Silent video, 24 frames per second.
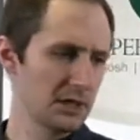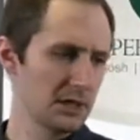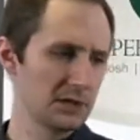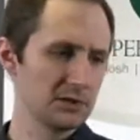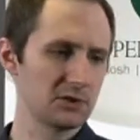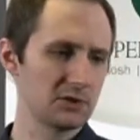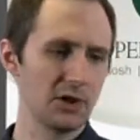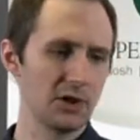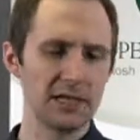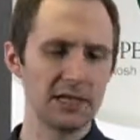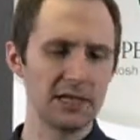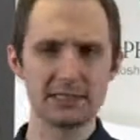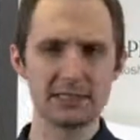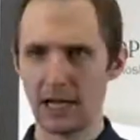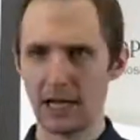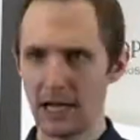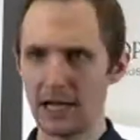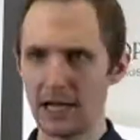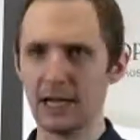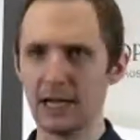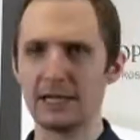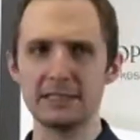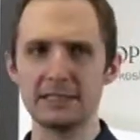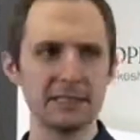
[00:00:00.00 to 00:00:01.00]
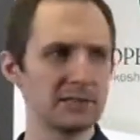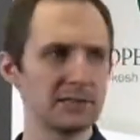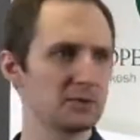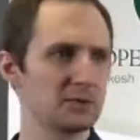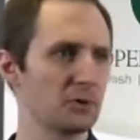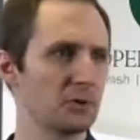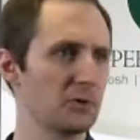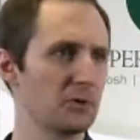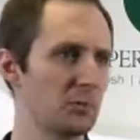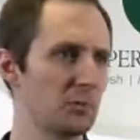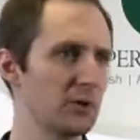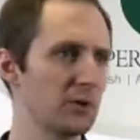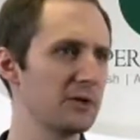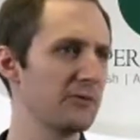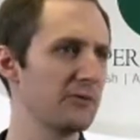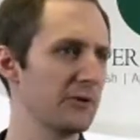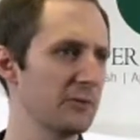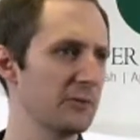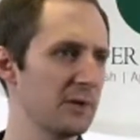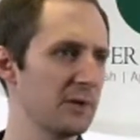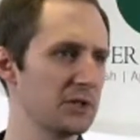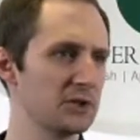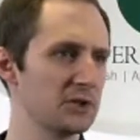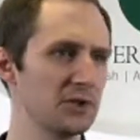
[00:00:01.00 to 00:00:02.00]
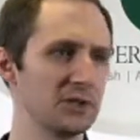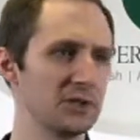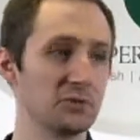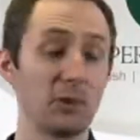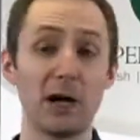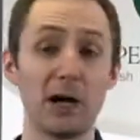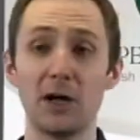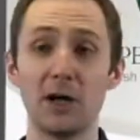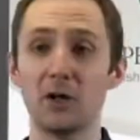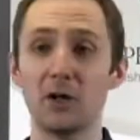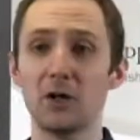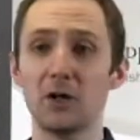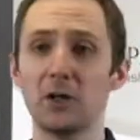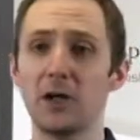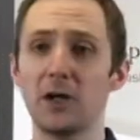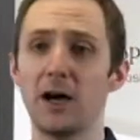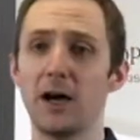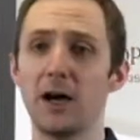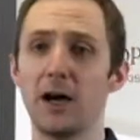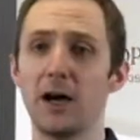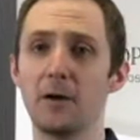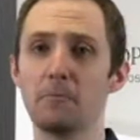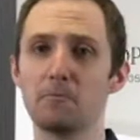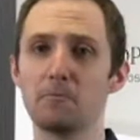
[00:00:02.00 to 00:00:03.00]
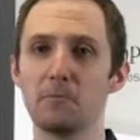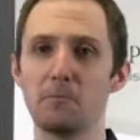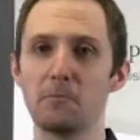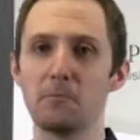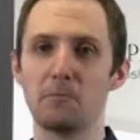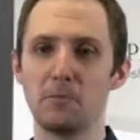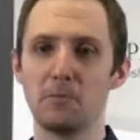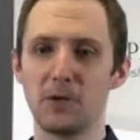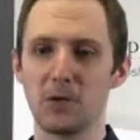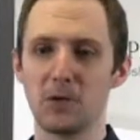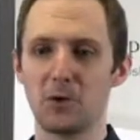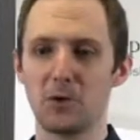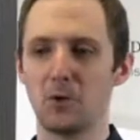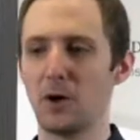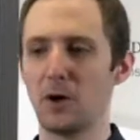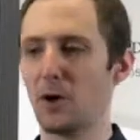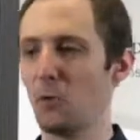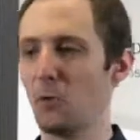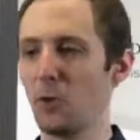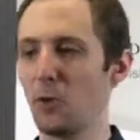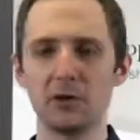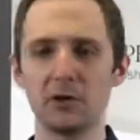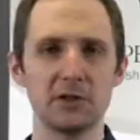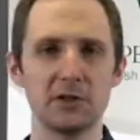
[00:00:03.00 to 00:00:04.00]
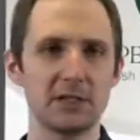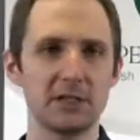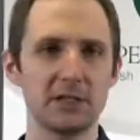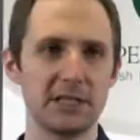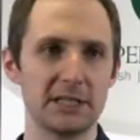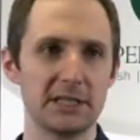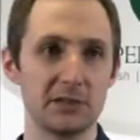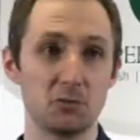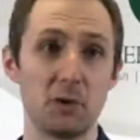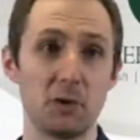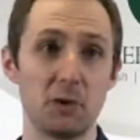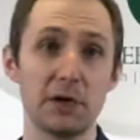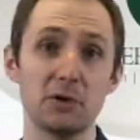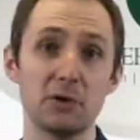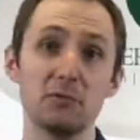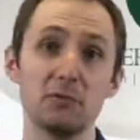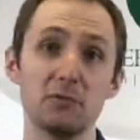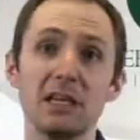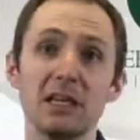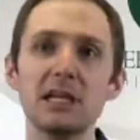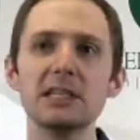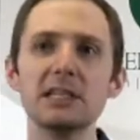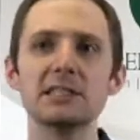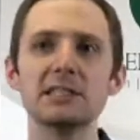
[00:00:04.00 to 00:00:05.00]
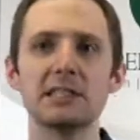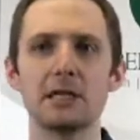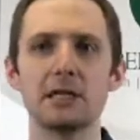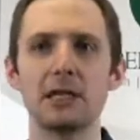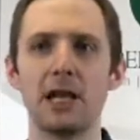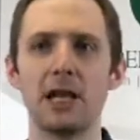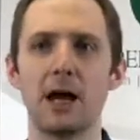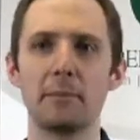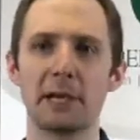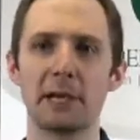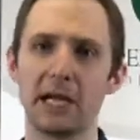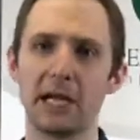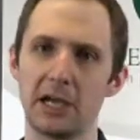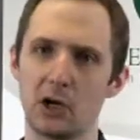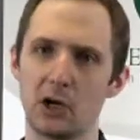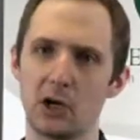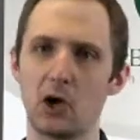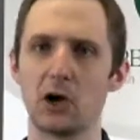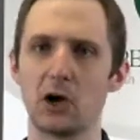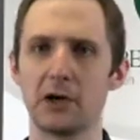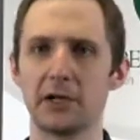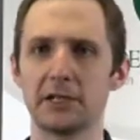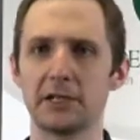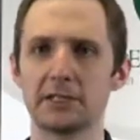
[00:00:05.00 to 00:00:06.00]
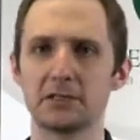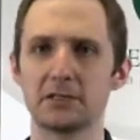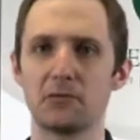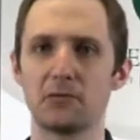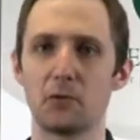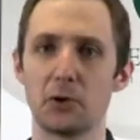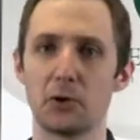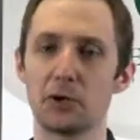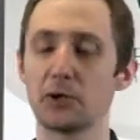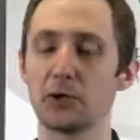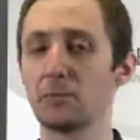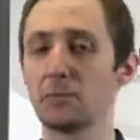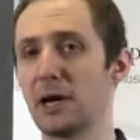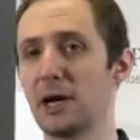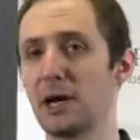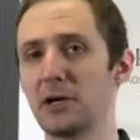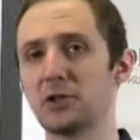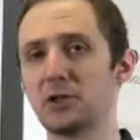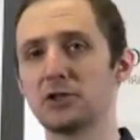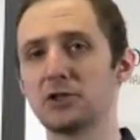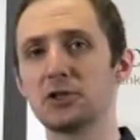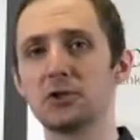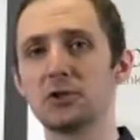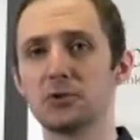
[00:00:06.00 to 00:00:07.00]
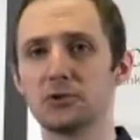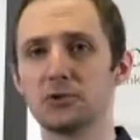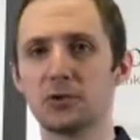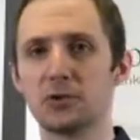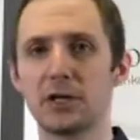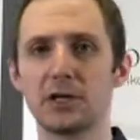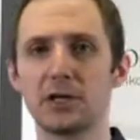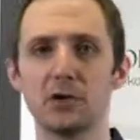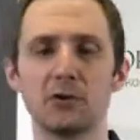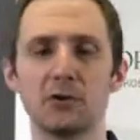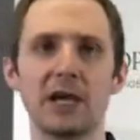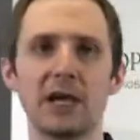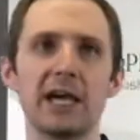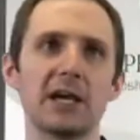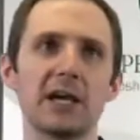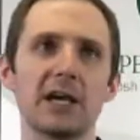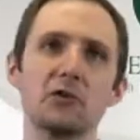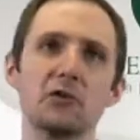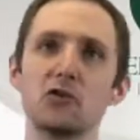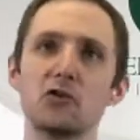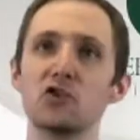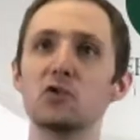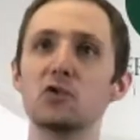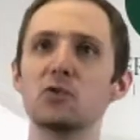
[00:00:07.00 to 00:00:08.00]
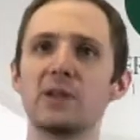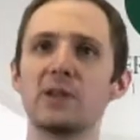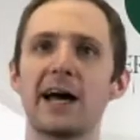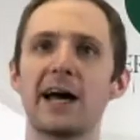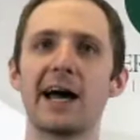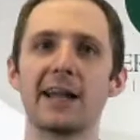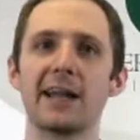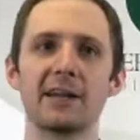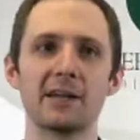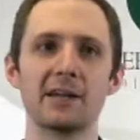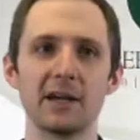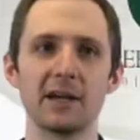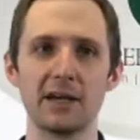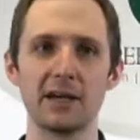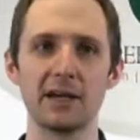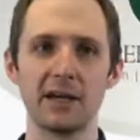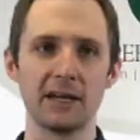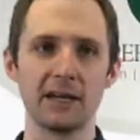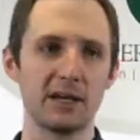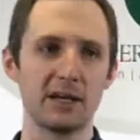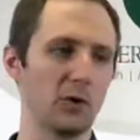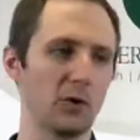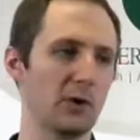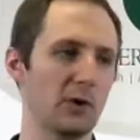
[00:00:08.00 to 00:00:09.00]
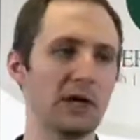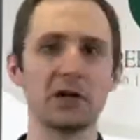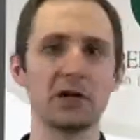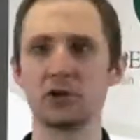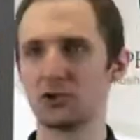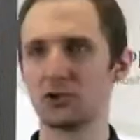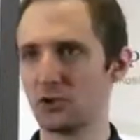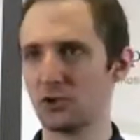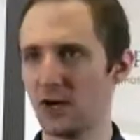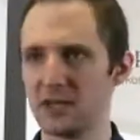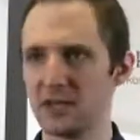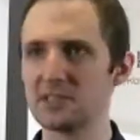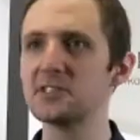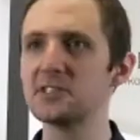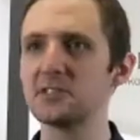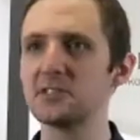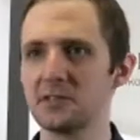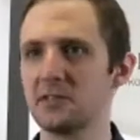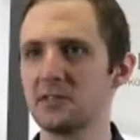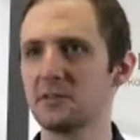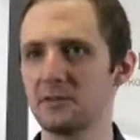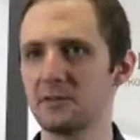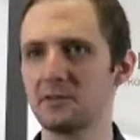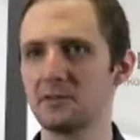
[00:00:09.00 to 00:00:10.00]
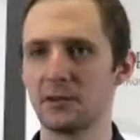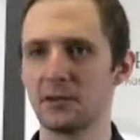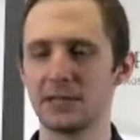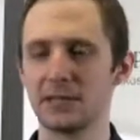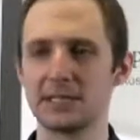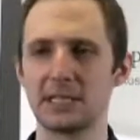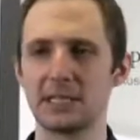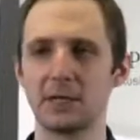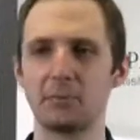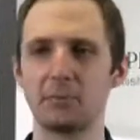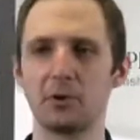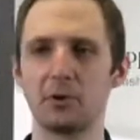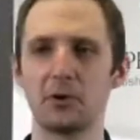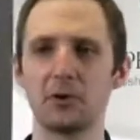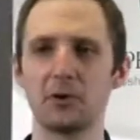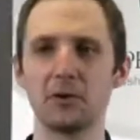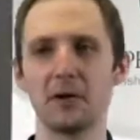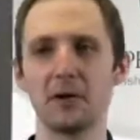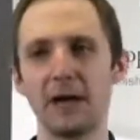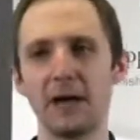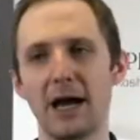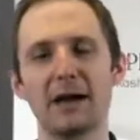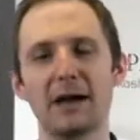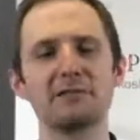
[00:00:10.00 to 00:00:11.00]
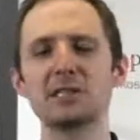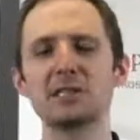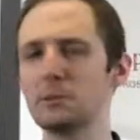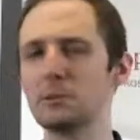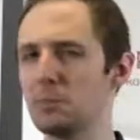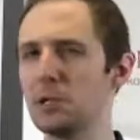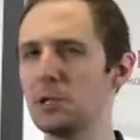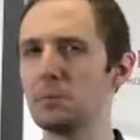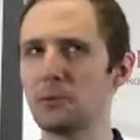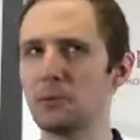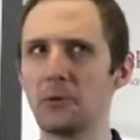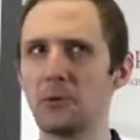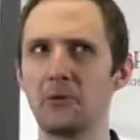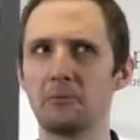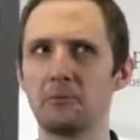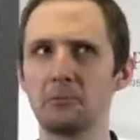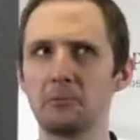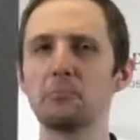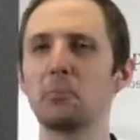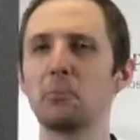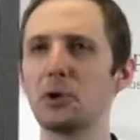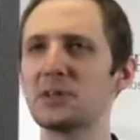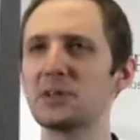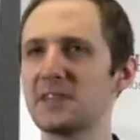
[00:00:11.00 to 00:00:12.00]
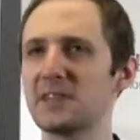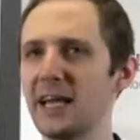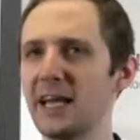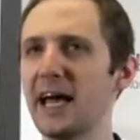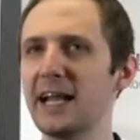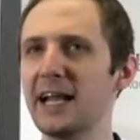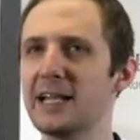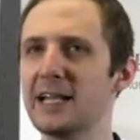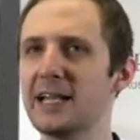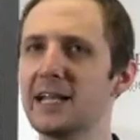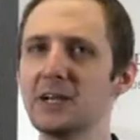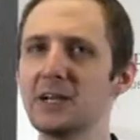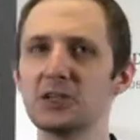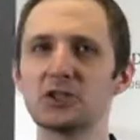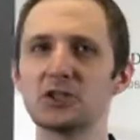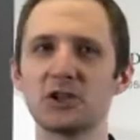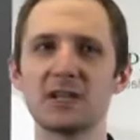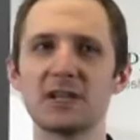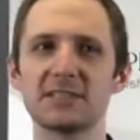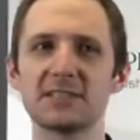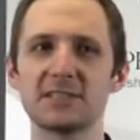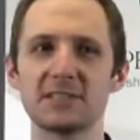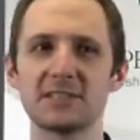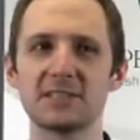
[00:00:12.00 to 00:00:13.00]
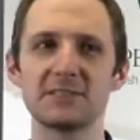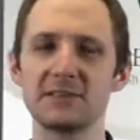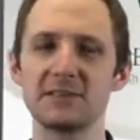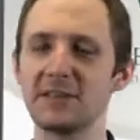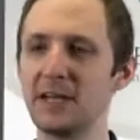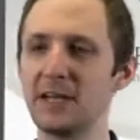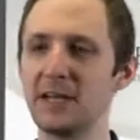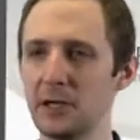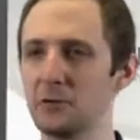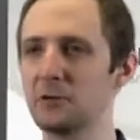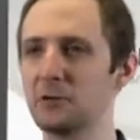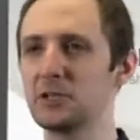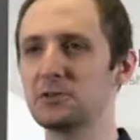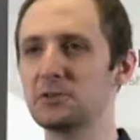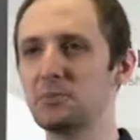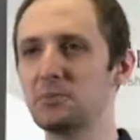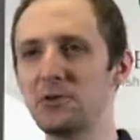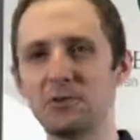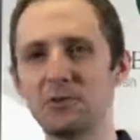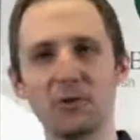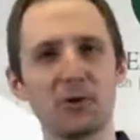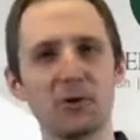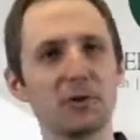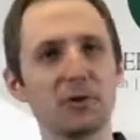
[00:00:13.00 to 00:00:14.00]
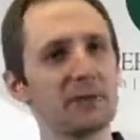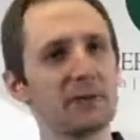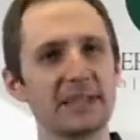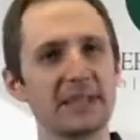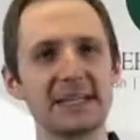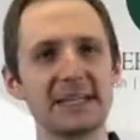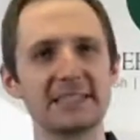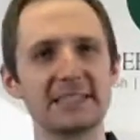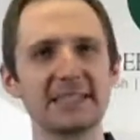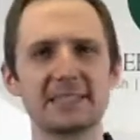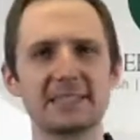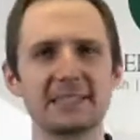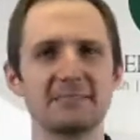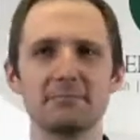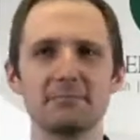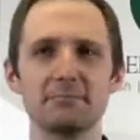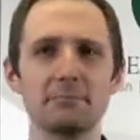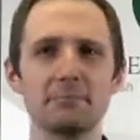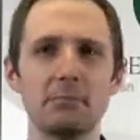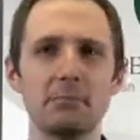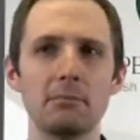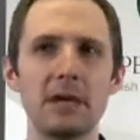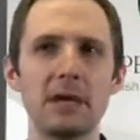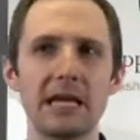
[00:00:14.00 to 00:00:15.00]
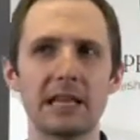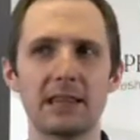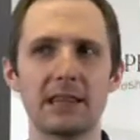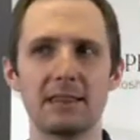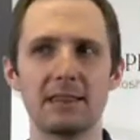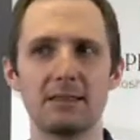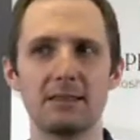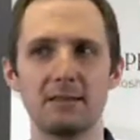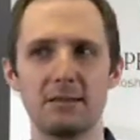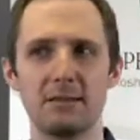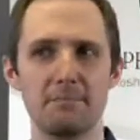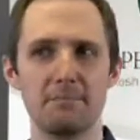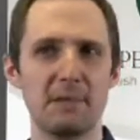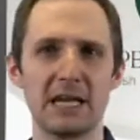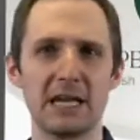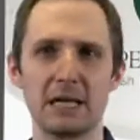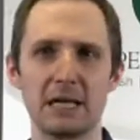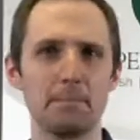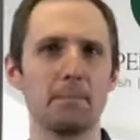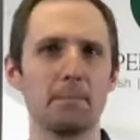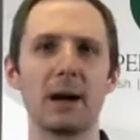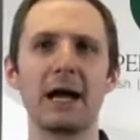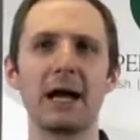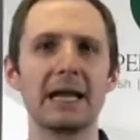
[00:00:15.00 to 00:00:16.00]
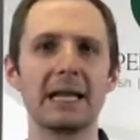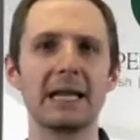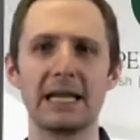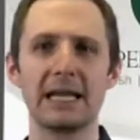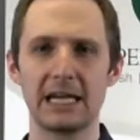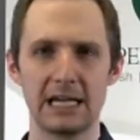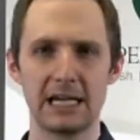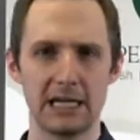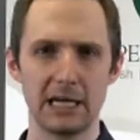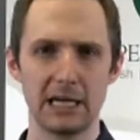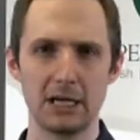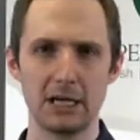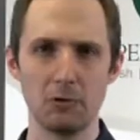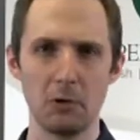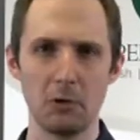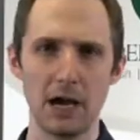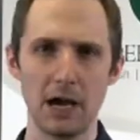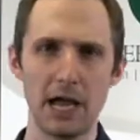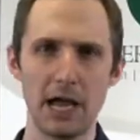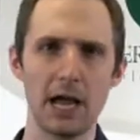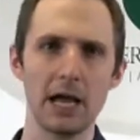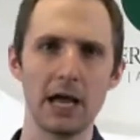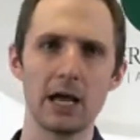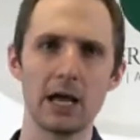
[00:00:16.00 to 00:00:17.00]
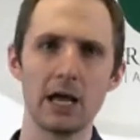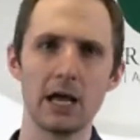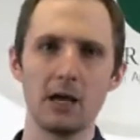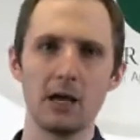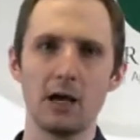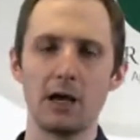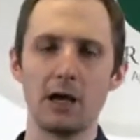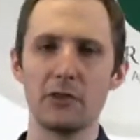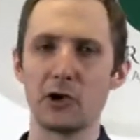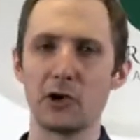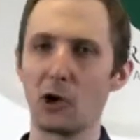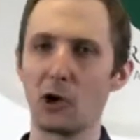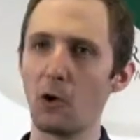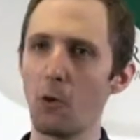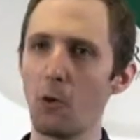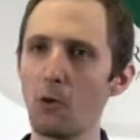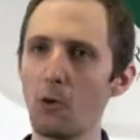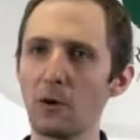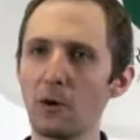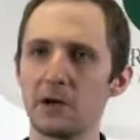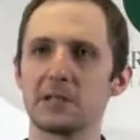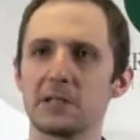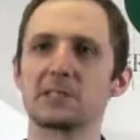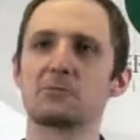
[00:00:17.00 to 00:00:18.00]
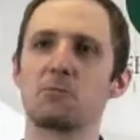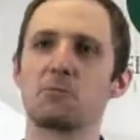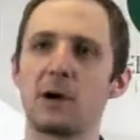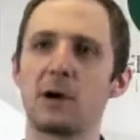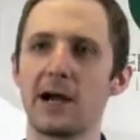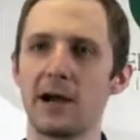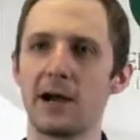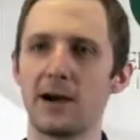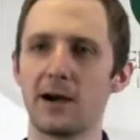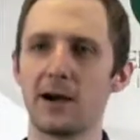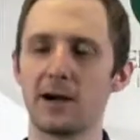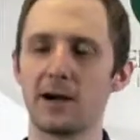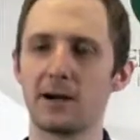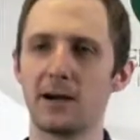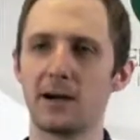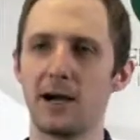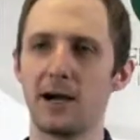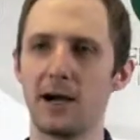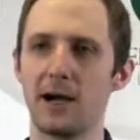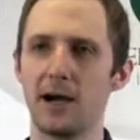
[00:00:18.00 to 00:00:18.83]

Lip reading: So as I did sort of briefly mention as well, a will is where you need to nominate guardians for your minor children. You can't do that, in a trust, for example. I've seen people put that in a trust language before, but that doesn't make it binding in any way. The court is where